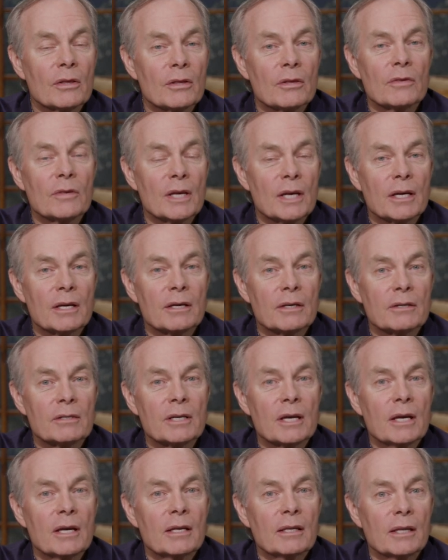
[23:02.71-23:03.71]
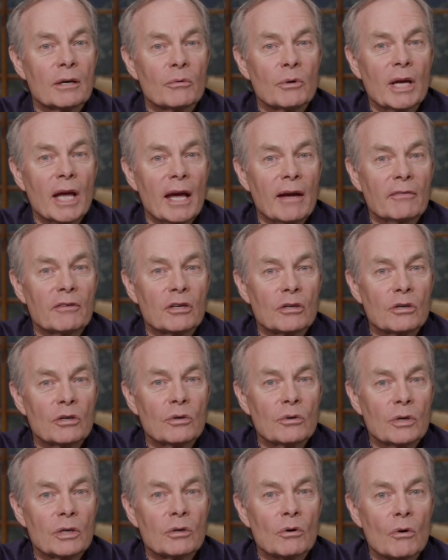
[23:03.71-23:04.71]
the things that we have to
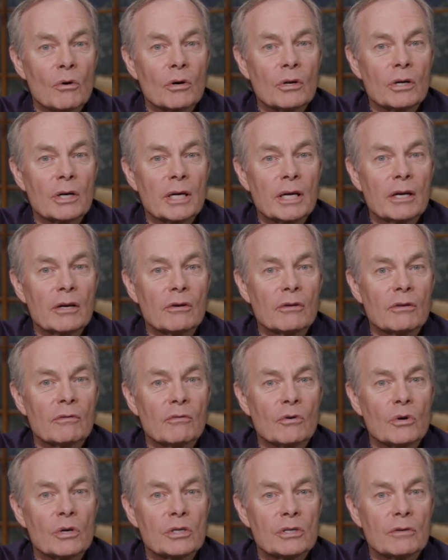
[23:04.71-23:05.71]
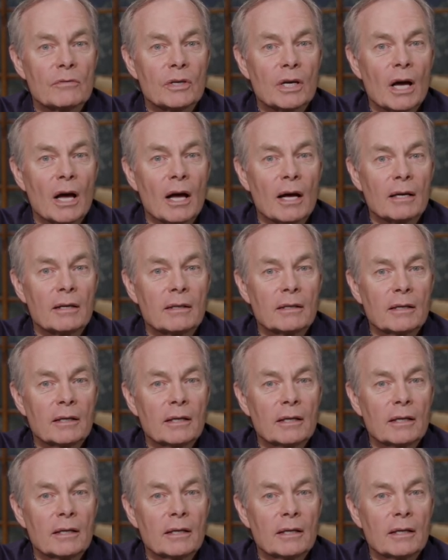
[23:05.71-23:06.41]
do in order to hear the voice of God.